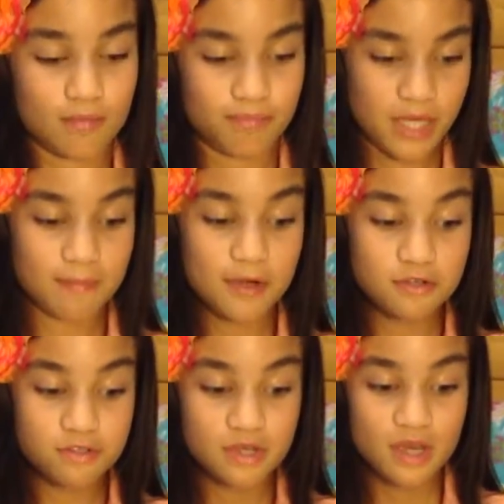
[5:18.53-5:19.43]

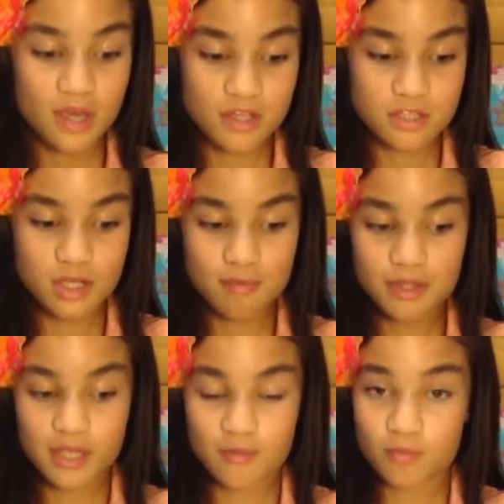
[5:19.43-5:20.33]
papers, and some of
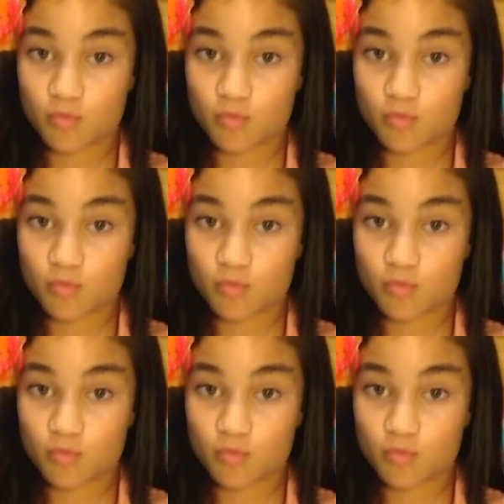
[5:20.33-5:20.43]
them